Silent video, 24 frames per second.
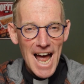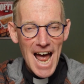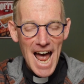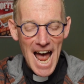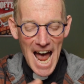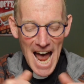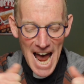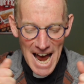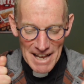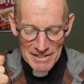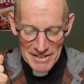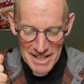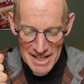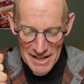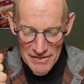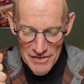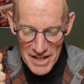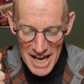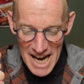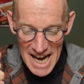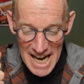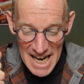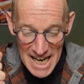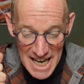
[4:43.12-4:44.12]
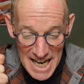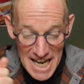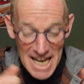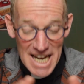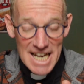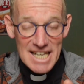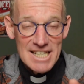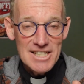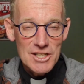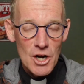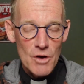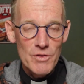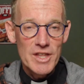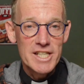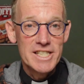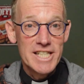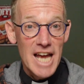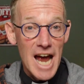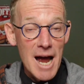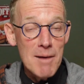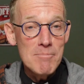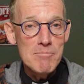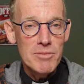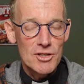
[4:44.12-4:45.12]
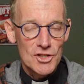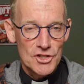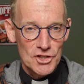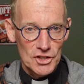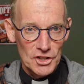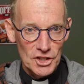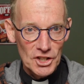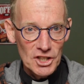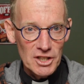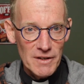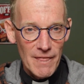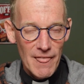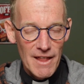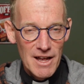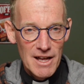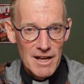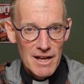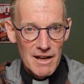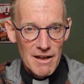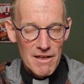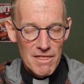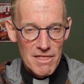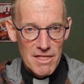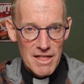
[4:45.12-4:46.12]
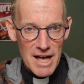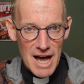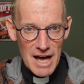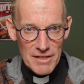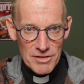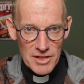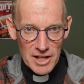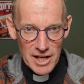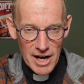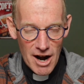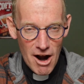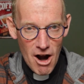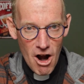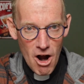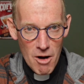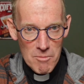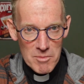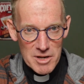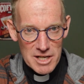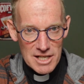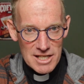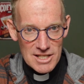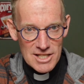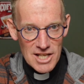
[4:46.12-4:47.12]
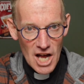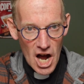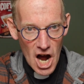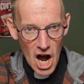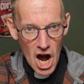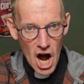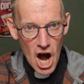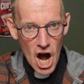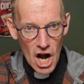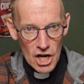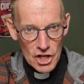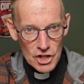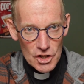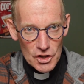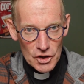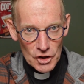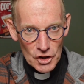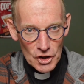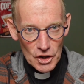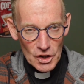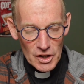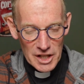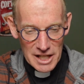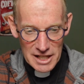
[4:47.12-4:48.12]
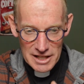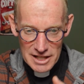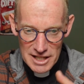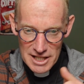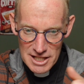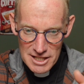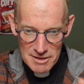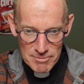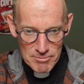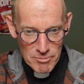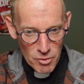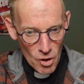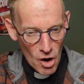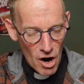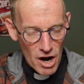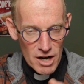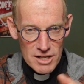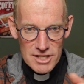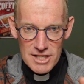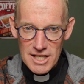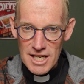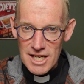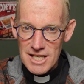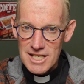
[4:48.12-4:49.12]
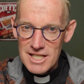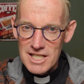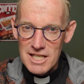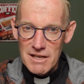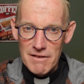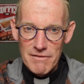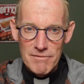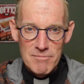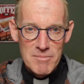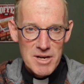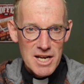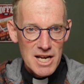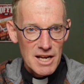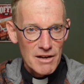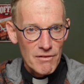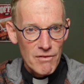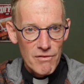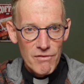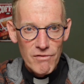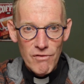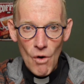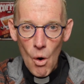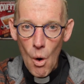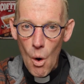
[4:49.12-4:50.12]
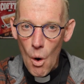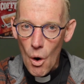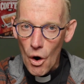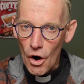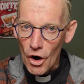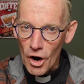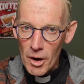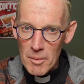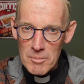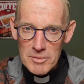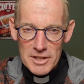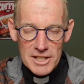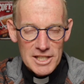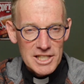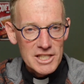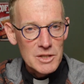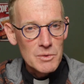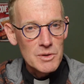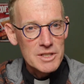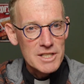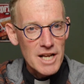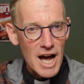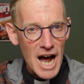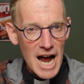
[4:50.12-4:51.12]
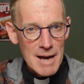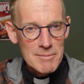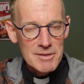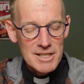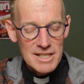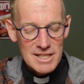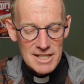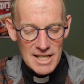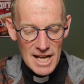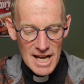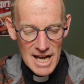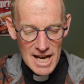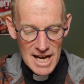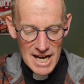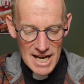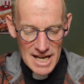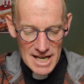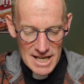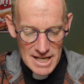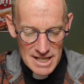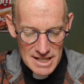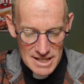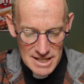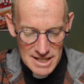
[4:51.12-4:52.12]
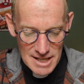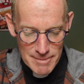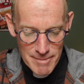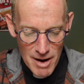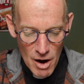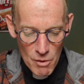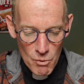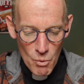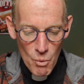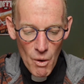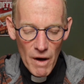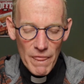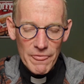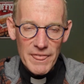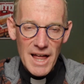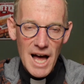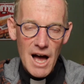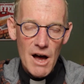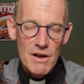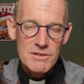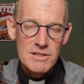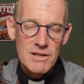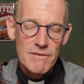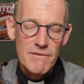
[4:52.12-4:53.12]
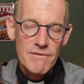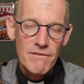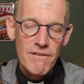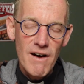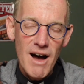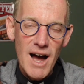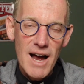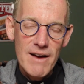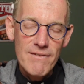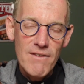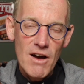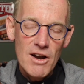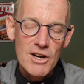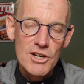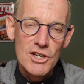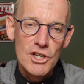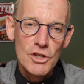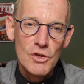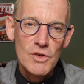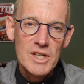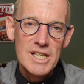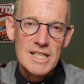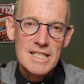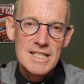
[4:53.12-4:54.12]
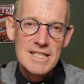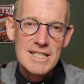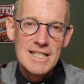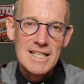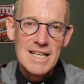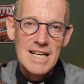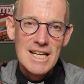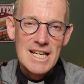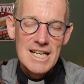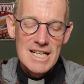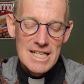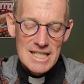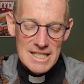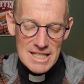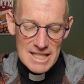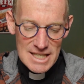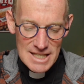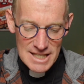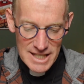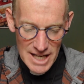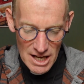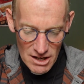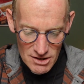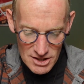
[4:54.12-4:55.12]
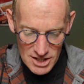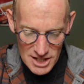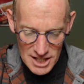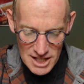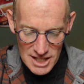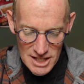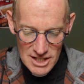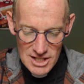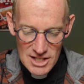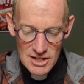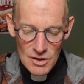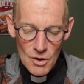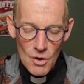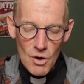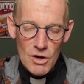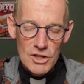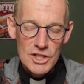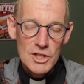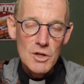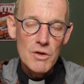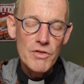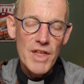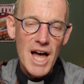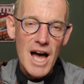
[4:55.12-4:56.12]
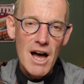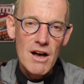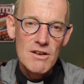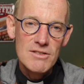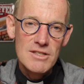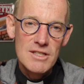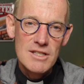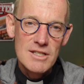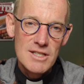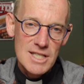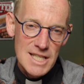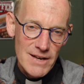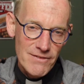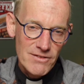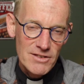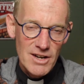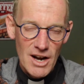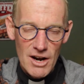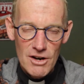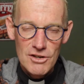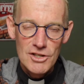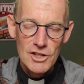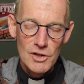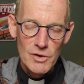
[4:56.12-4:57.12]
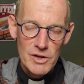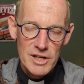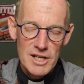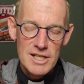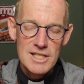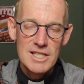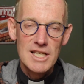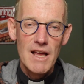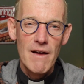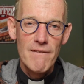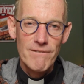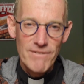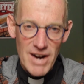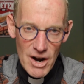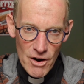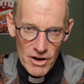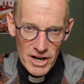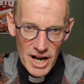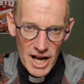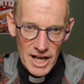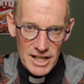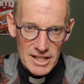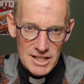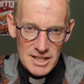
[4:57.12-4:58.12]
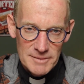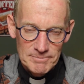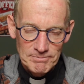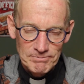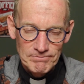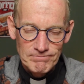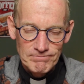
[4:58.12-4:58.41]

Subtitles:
And the heat or the temperature that the carbon is under in this process of being formed into a diamond is about 1,500 degrees Celsius or 2,700 degrees Fahrenheit.